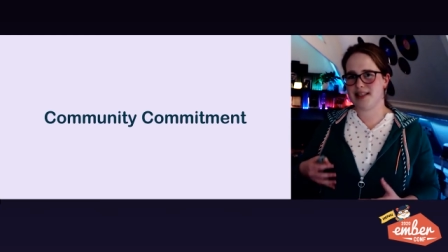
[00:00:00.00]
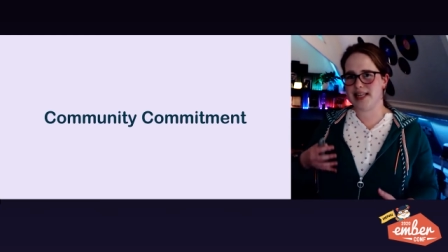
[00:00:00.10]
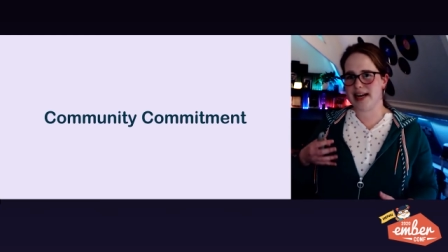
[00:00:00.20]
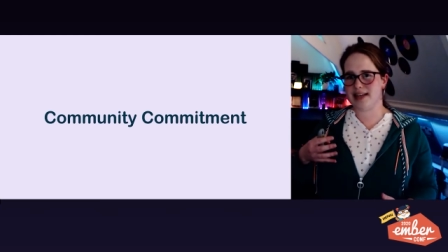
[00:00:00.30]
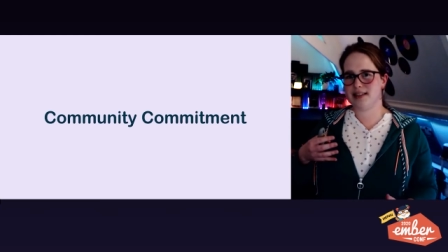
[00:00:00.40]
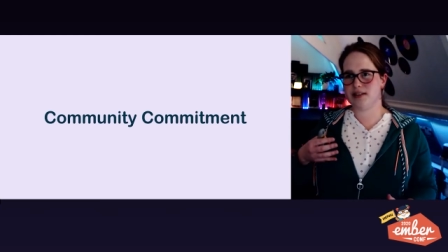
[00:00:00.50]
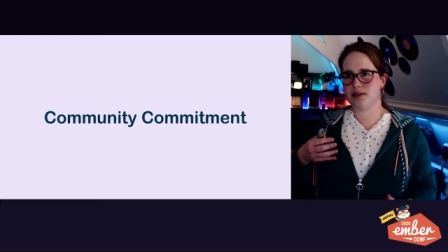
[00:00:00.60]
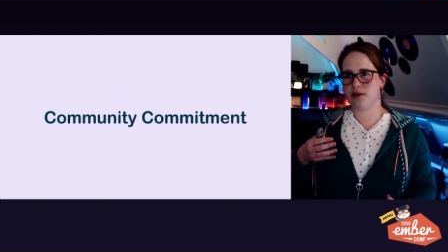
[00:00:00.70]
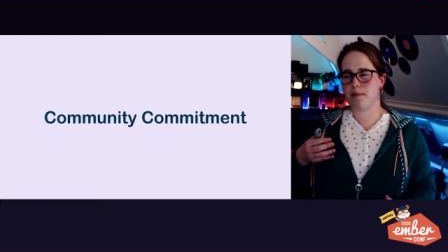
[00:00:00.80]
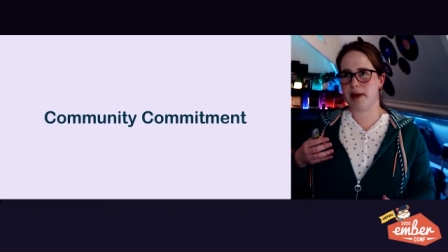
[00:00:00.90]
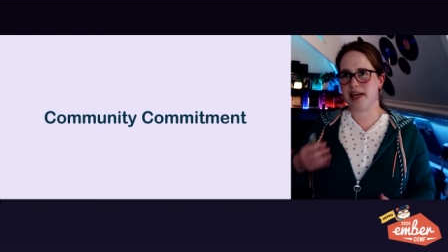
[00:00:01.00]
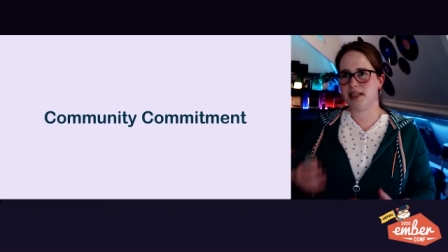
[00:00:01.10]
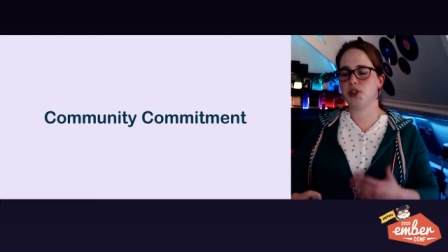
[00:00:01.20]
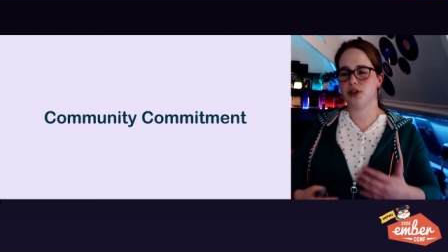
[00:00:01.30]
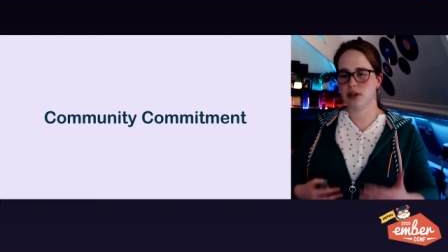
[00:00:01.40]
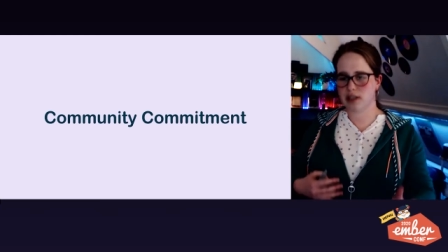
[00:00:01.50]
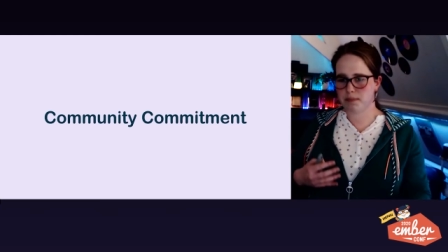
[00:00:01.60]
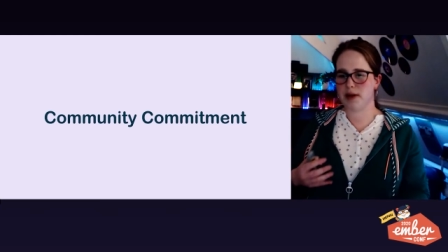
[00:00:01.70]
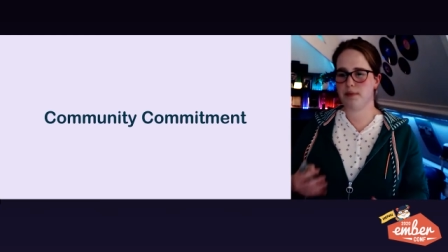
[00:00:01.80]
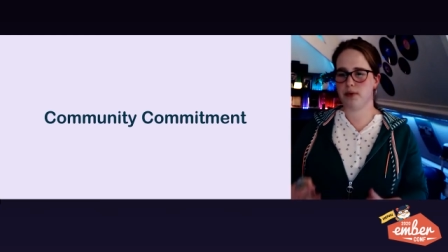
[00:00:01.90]
that makes sure
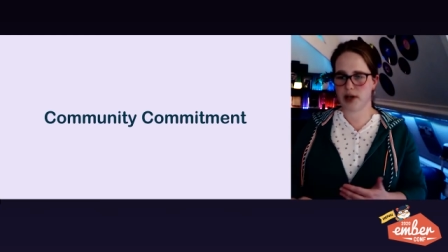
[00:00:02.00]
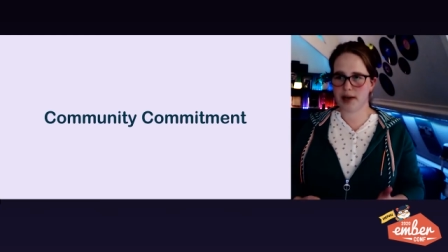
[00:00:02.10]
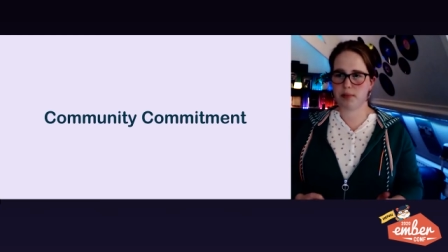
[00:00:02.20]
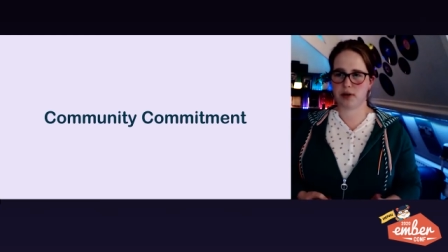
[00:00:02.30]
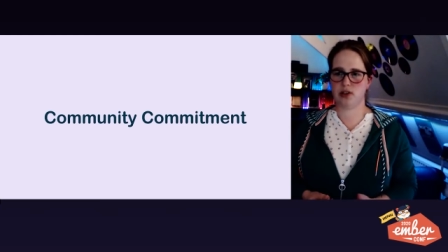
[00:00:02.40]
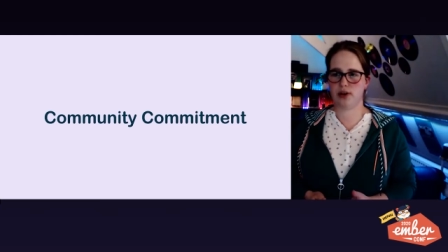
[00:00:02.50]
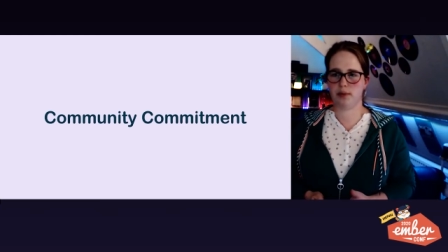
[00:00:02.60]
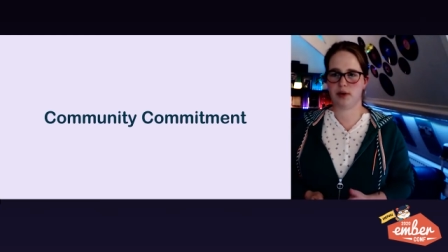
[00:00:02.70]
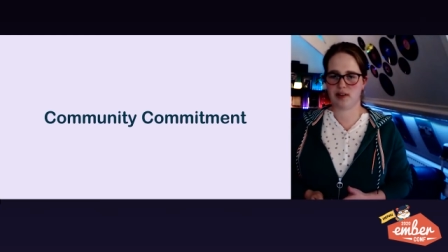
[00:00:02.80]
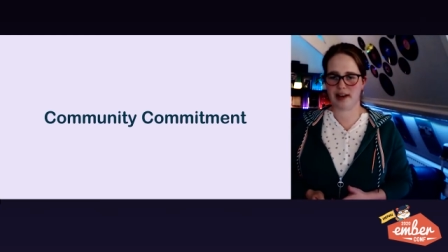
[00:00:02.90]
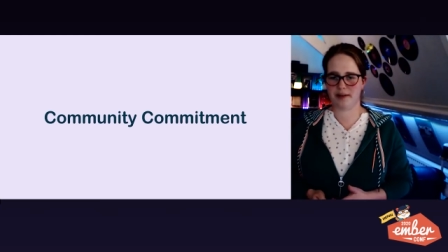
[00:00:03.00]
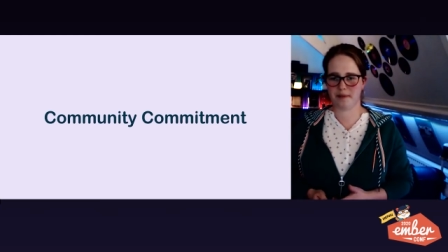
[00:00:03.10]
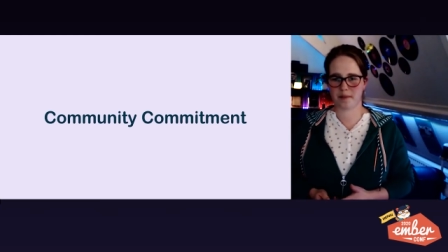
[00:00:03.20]
that people keep contributing.